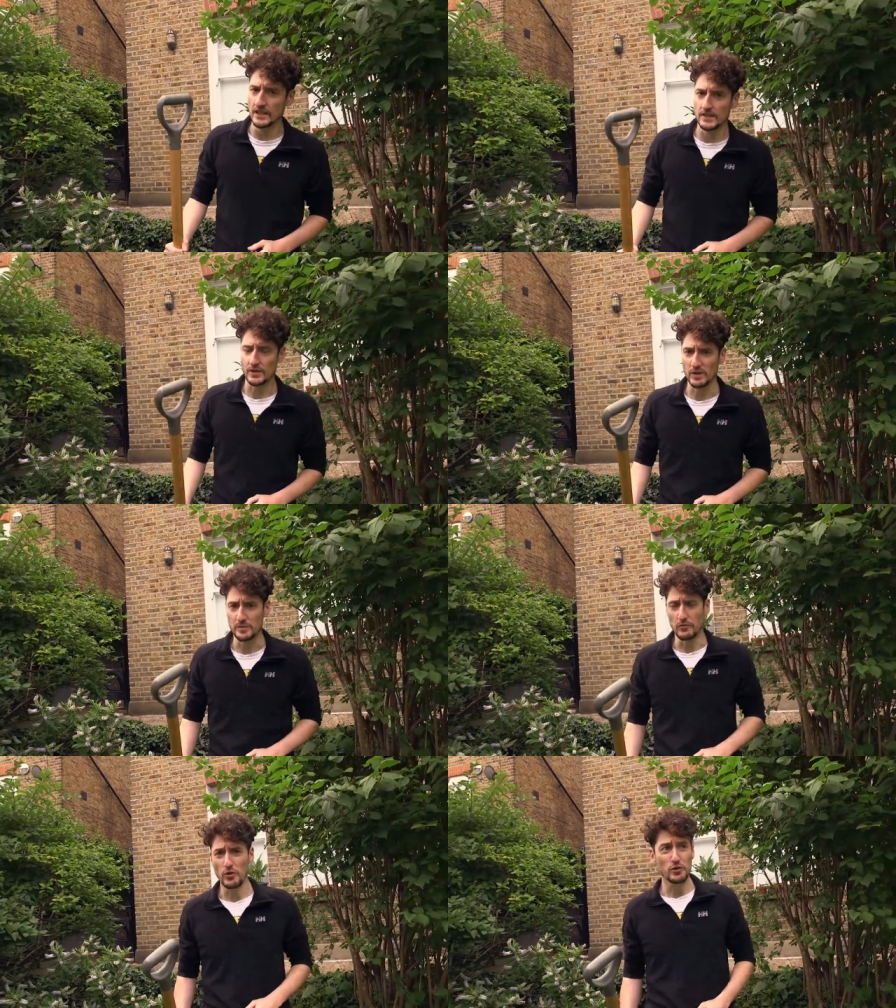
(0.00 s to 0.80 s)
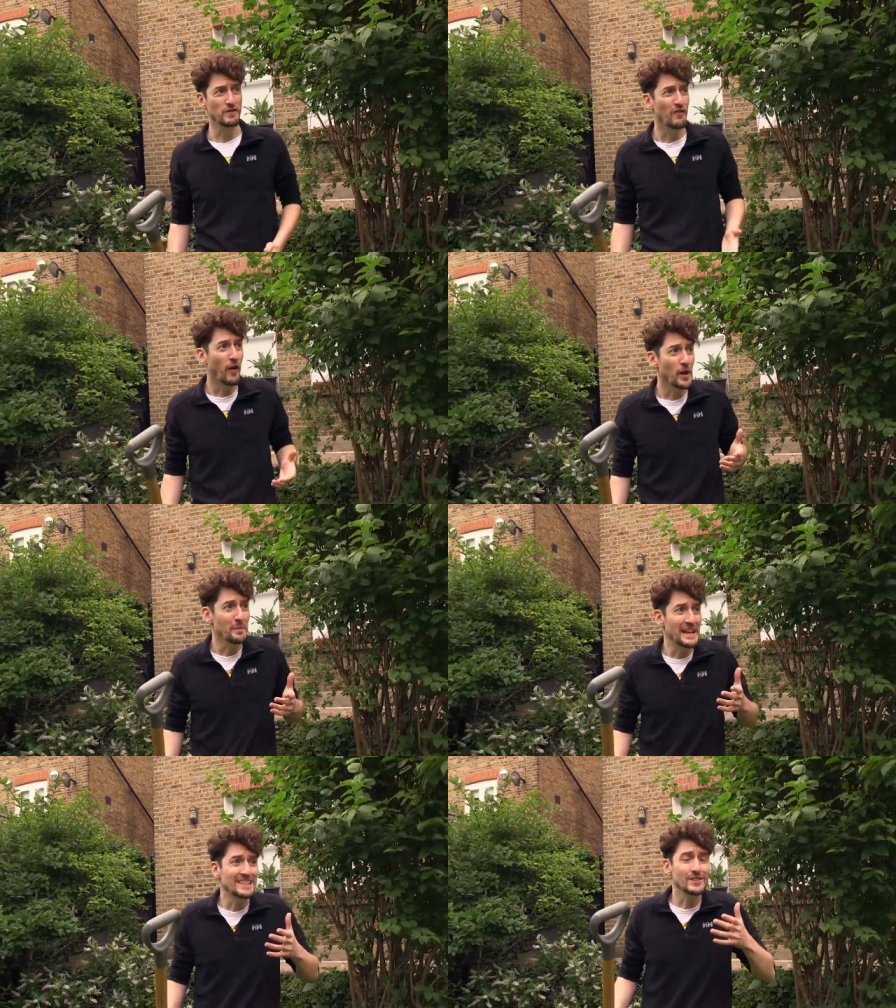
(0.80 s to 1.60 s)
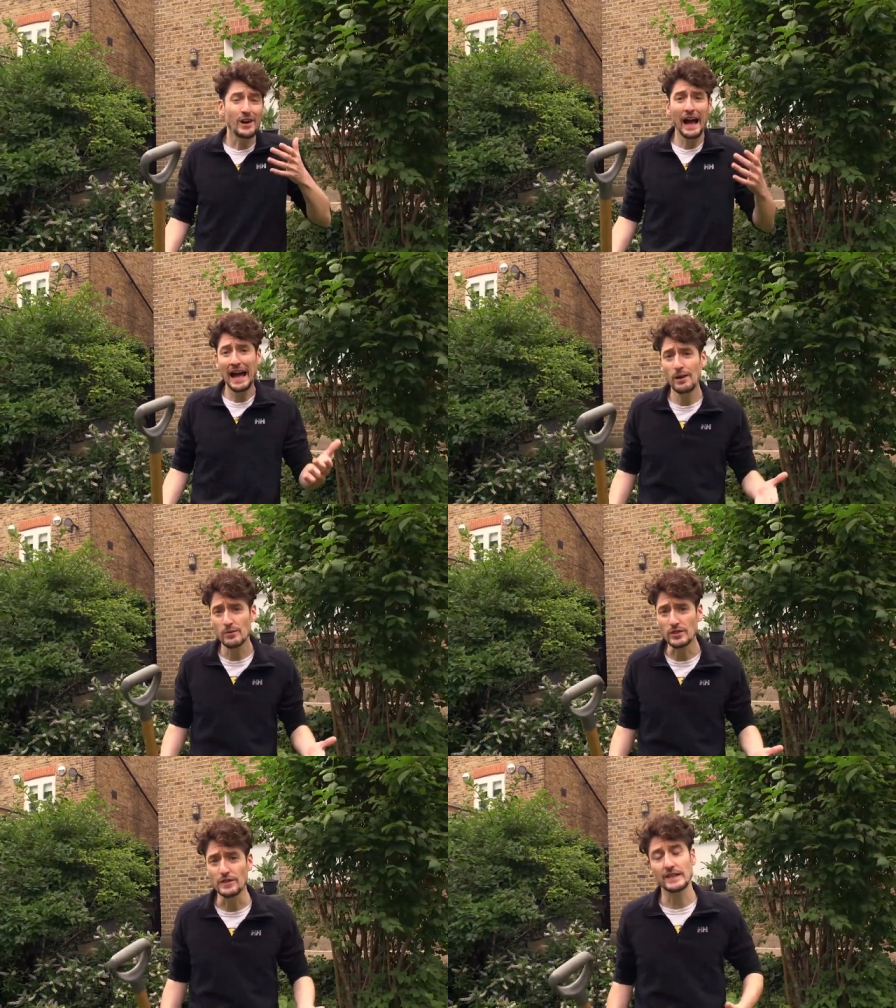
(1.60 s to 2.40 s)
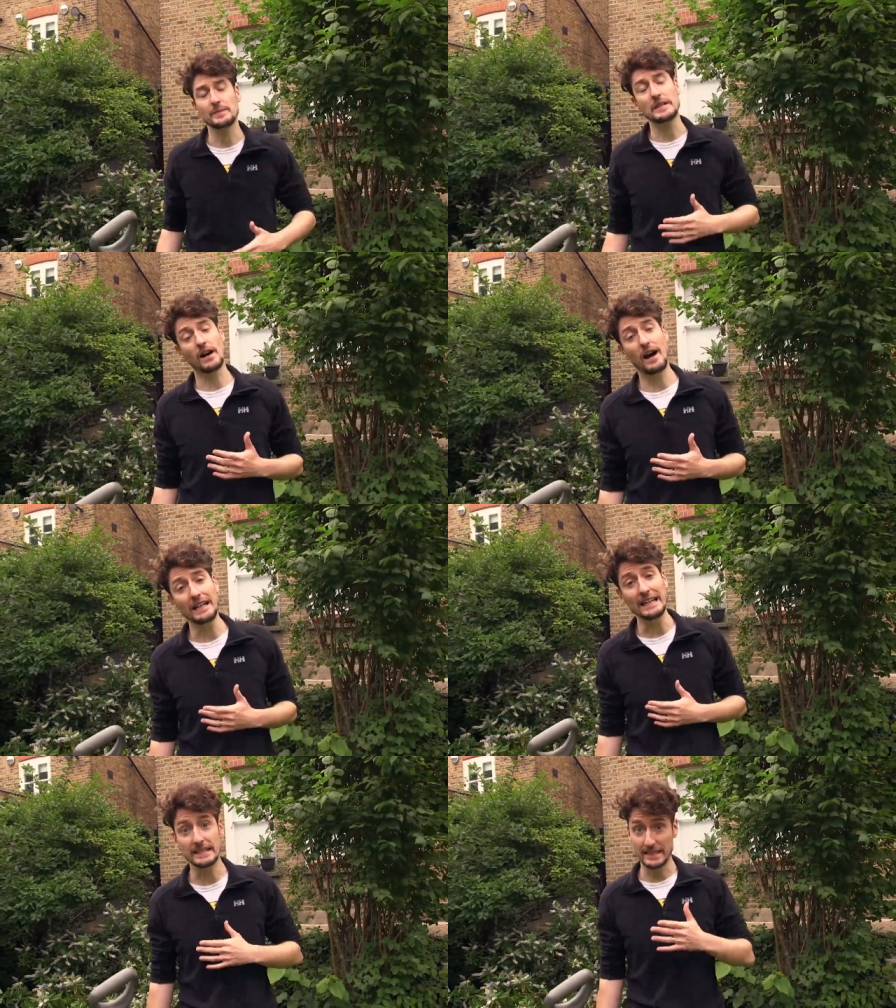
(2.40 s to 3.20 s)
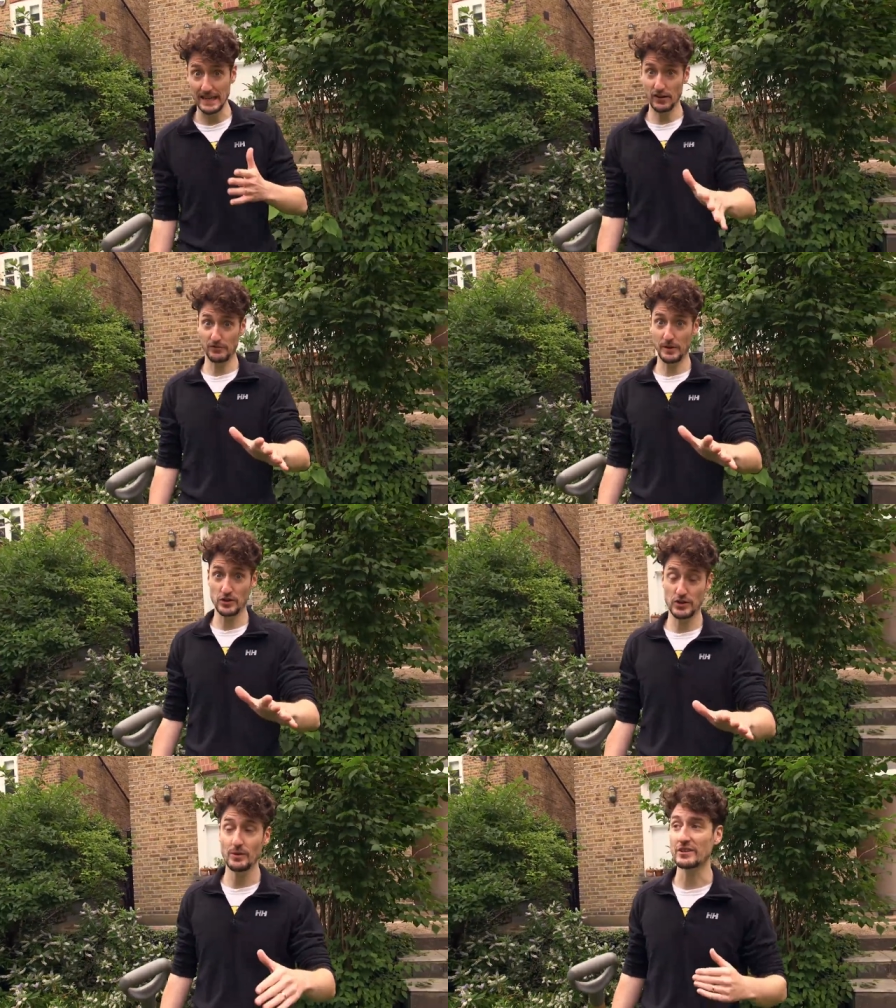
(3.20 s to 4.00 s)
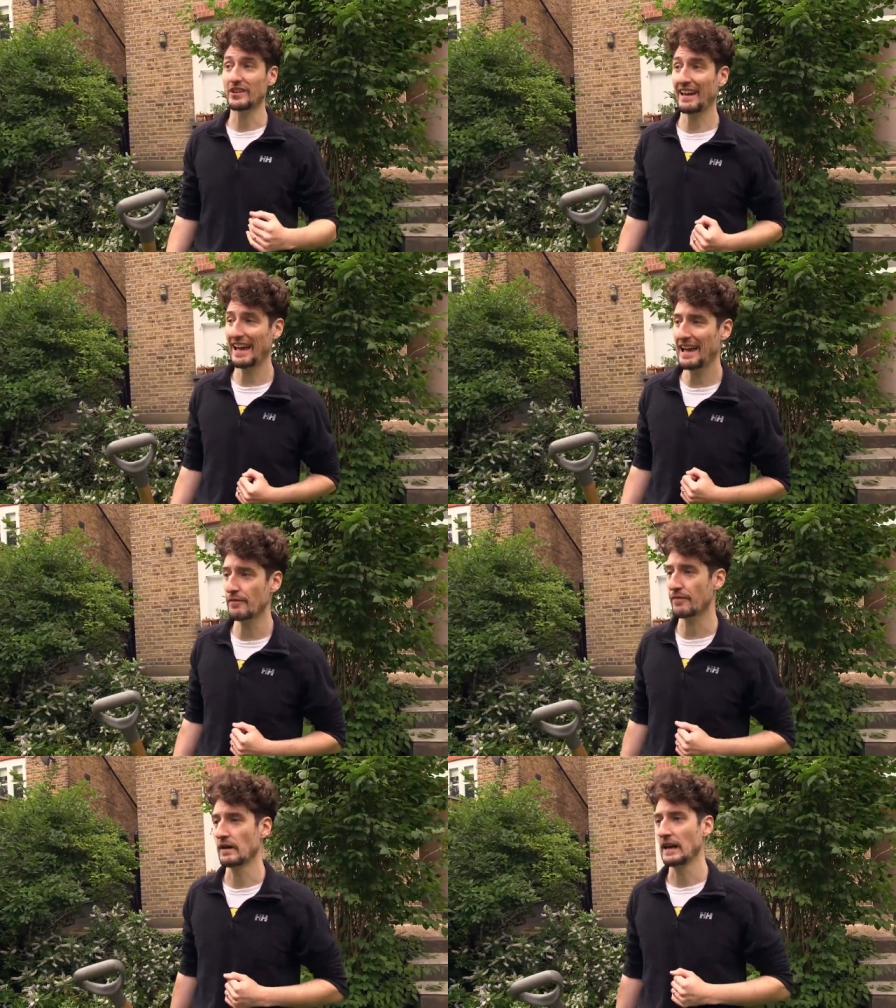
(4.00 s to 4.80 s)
Sorry to be rude. You've invited me into your house. You asked me kindly to take off my shoes, and I have.